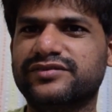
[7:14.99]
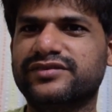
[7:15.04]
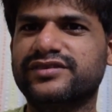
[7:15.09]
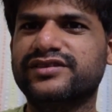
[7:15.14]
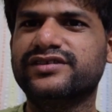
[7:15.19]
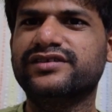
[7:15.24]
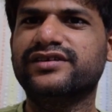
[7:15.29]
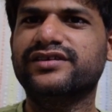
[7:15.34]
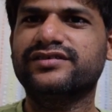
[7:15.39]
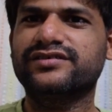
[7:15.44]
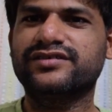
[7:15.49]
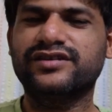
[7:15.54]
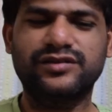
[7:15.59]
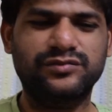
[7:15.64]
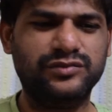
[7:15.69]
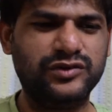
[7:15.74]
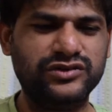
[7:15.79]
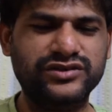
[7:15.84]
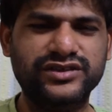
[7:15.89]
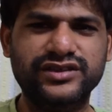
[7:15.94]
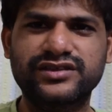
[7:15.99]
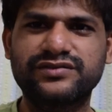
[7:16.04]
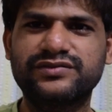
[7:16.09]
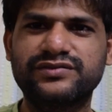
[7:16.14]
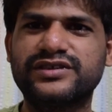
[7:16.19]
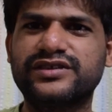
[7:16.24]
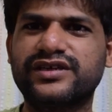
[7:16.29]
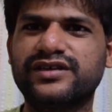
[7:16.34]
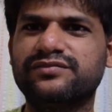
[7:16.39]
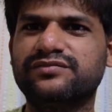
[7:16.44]
research project
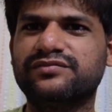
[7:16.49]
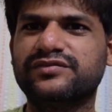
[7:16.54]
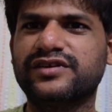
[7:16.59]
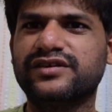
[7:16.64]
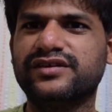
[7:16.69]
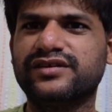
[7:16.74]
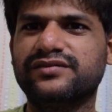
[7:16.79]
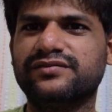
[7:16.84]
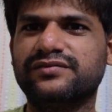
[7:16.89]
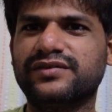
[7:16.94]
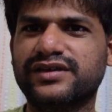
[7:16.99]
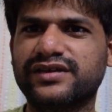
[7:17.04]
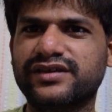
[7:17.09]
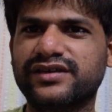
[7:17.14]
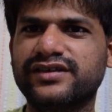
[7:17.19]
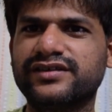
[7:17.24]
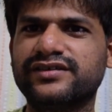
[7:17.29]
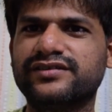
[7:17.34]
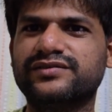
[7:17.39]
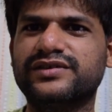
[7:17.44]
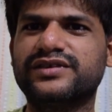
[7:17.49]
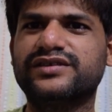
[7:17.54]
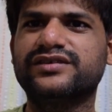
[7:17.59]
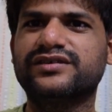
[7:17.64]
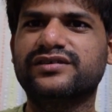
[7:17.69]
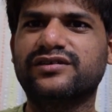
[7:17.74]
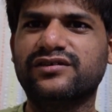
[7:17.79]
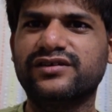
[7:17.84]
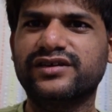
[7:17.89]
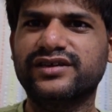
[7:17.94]
which I am working, which
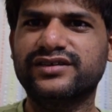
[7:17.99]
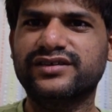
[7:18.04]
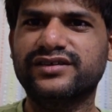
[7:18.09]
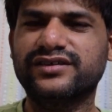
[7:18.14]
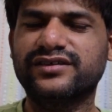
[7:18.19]
is called as